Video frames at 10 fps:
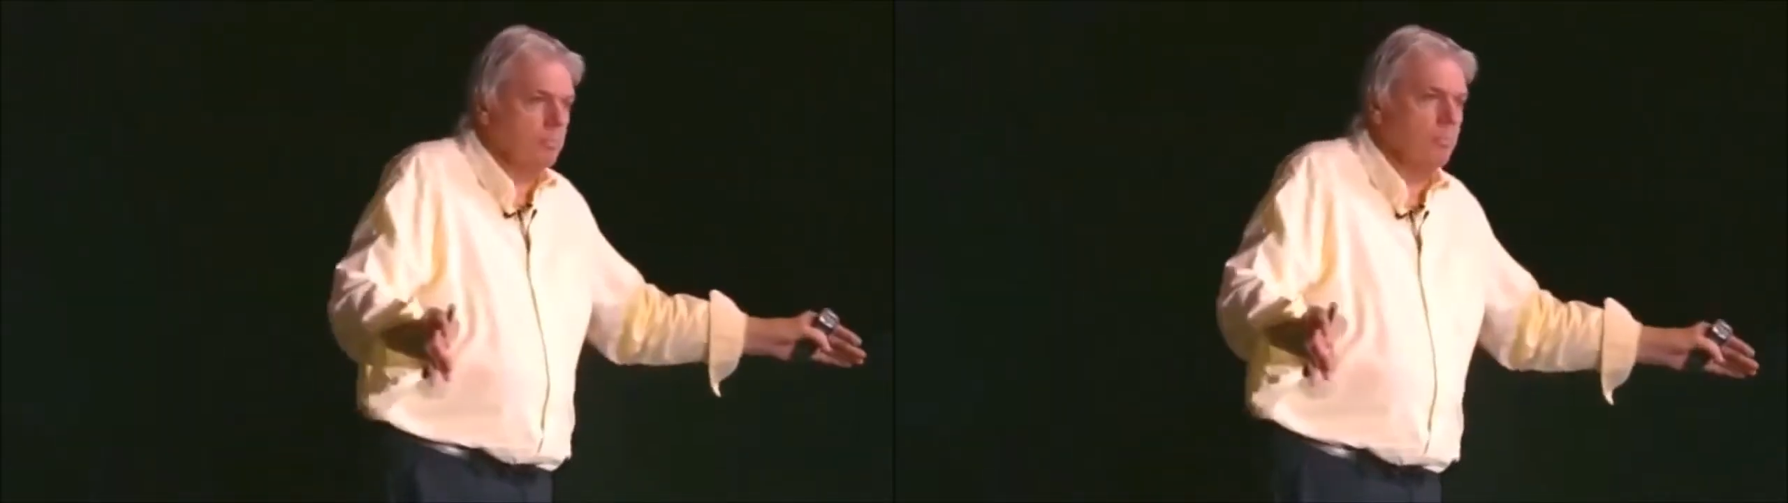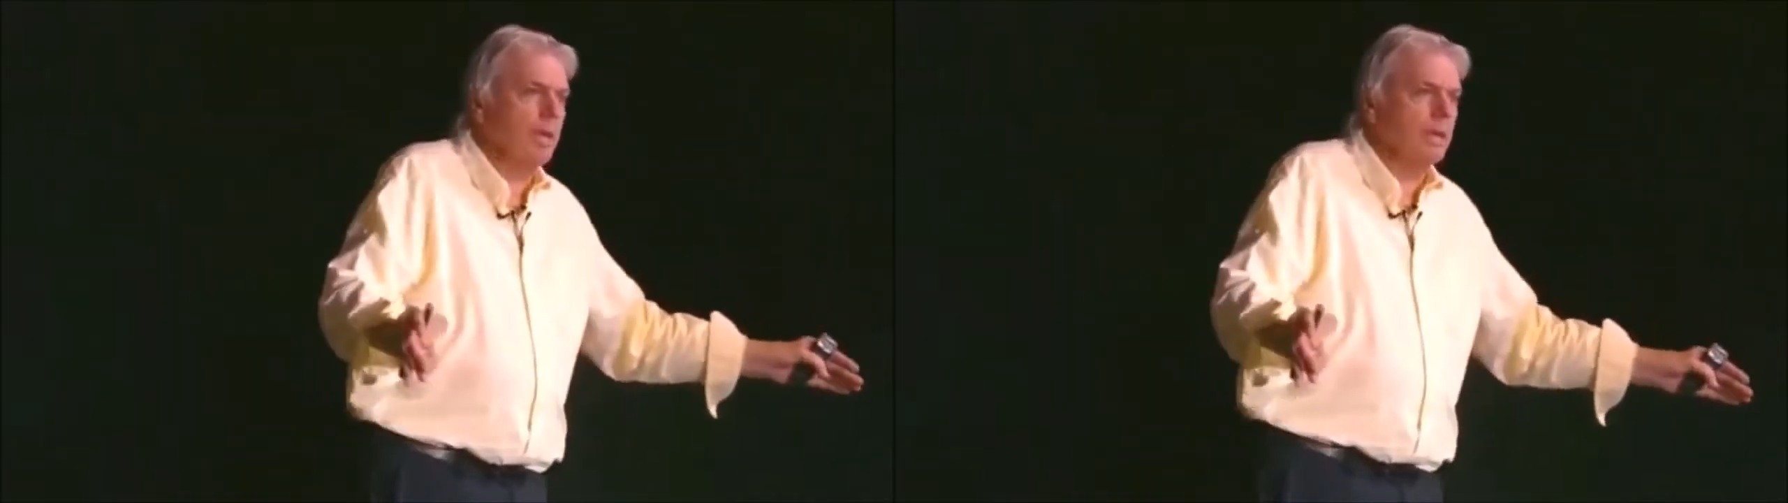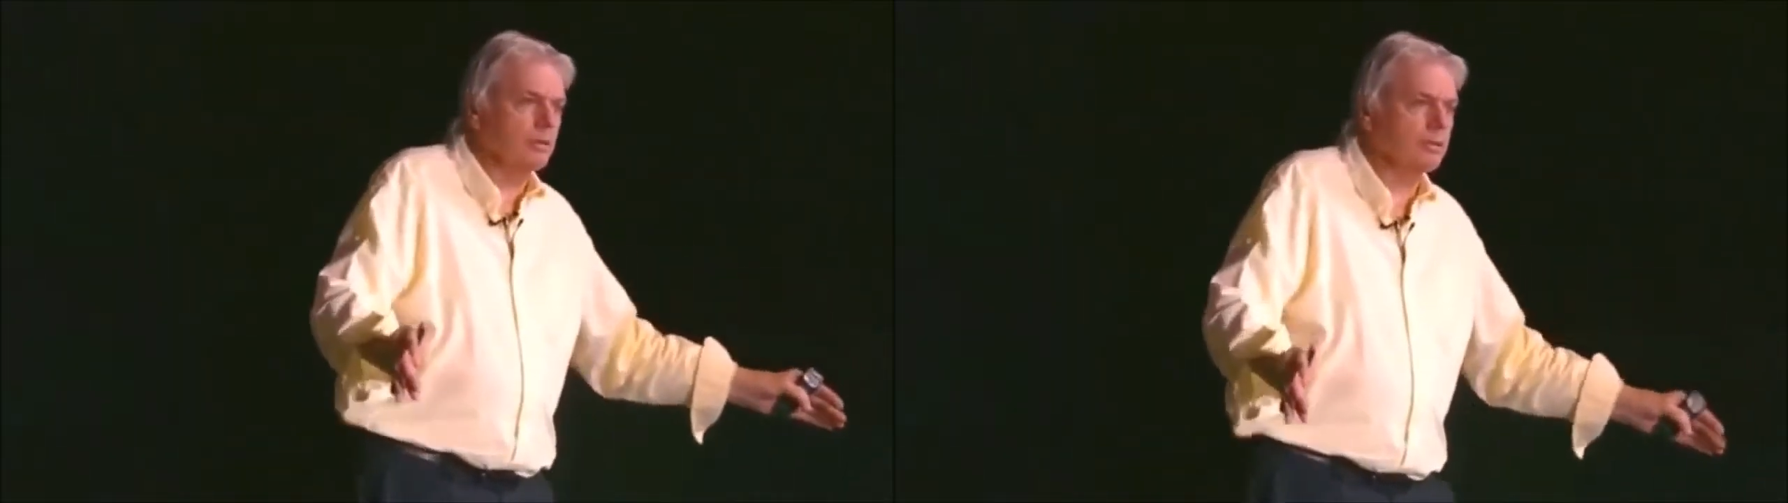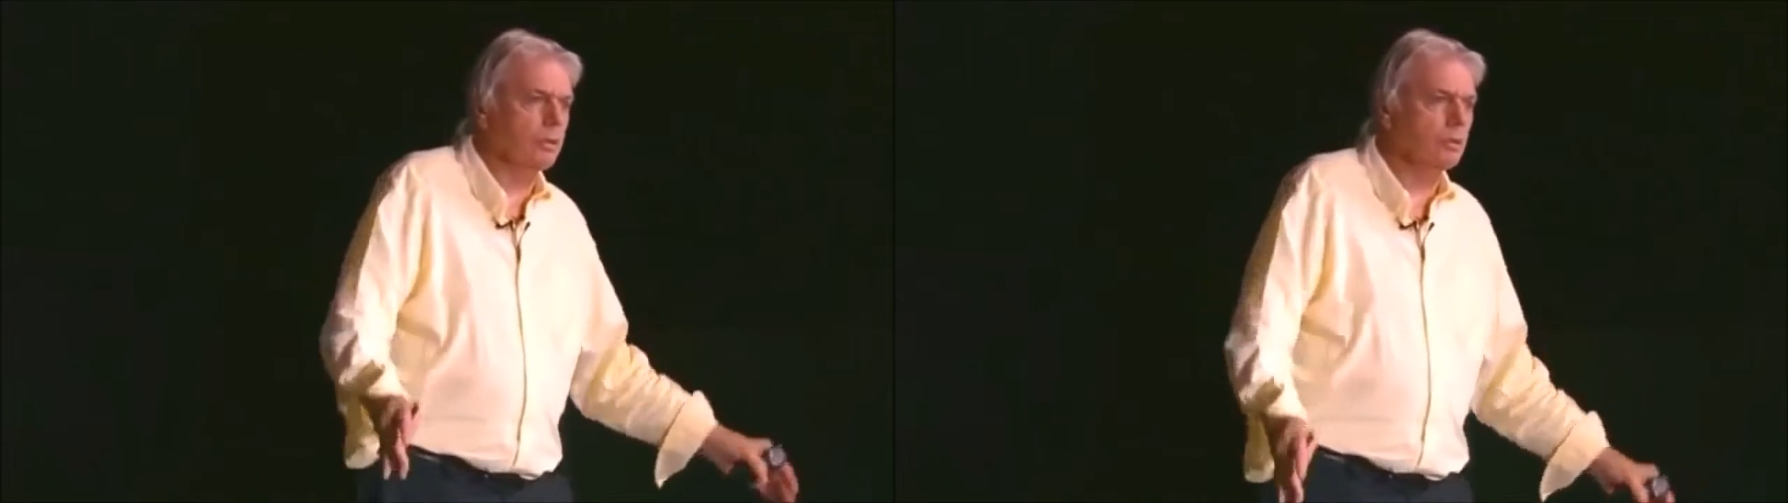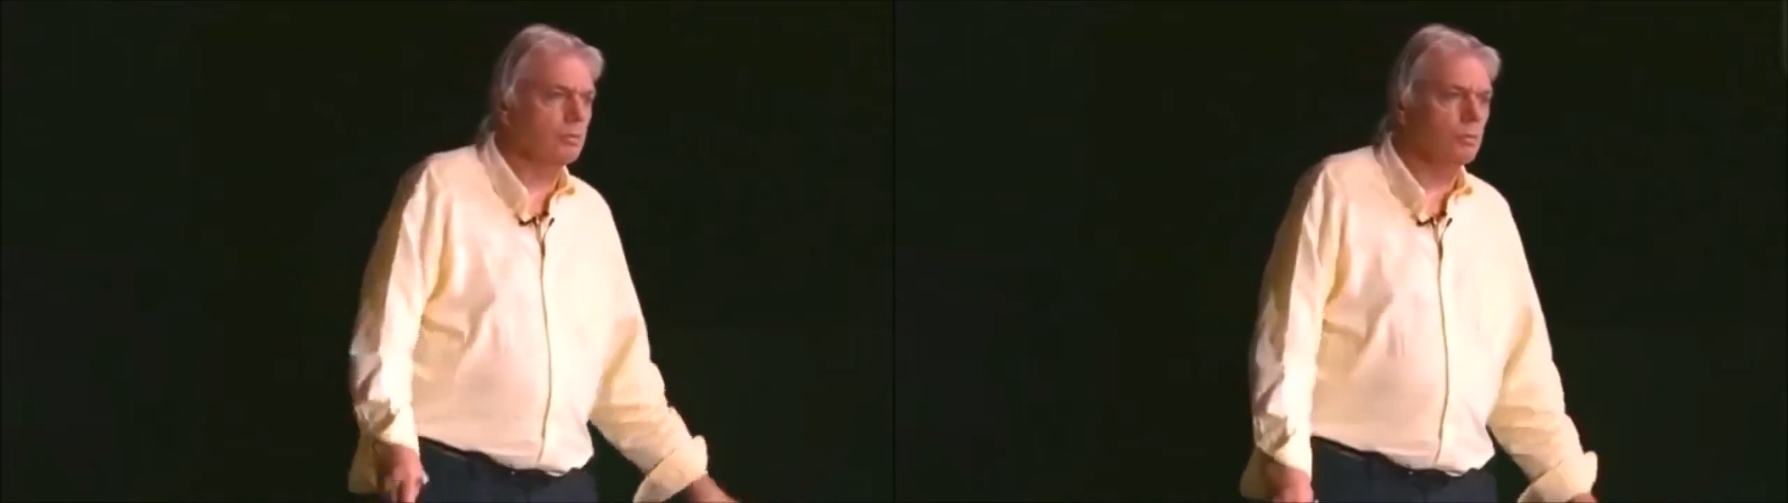made it
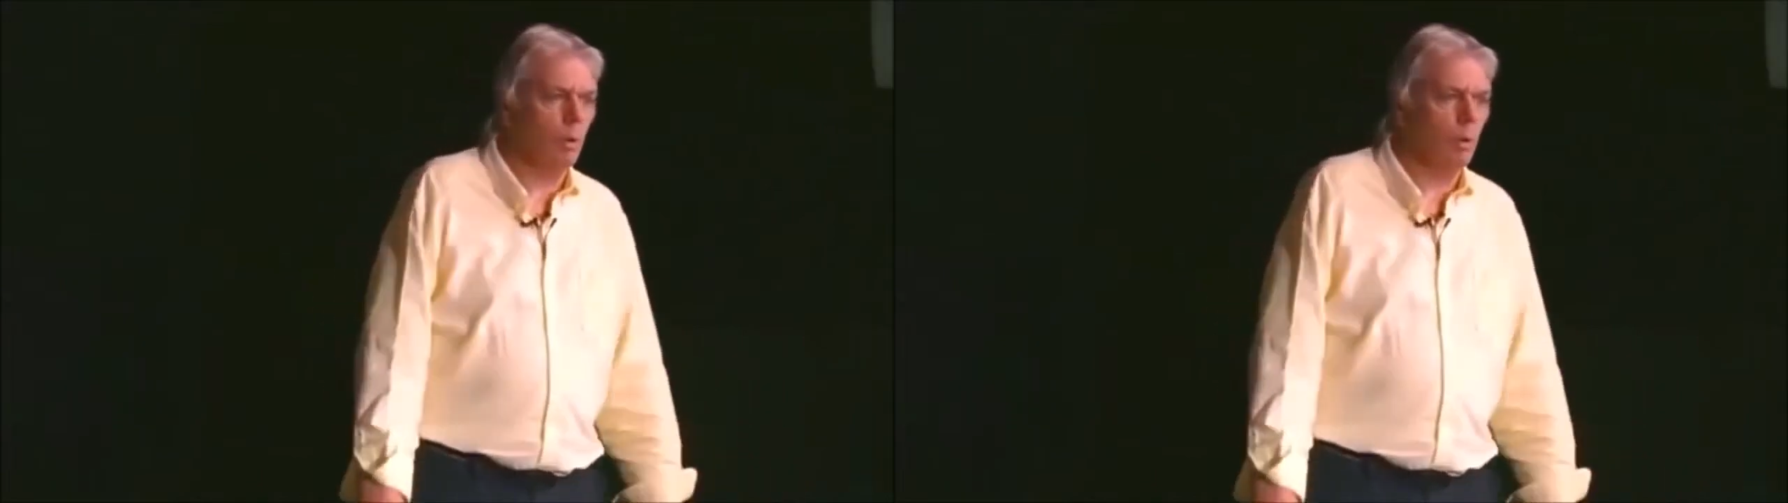through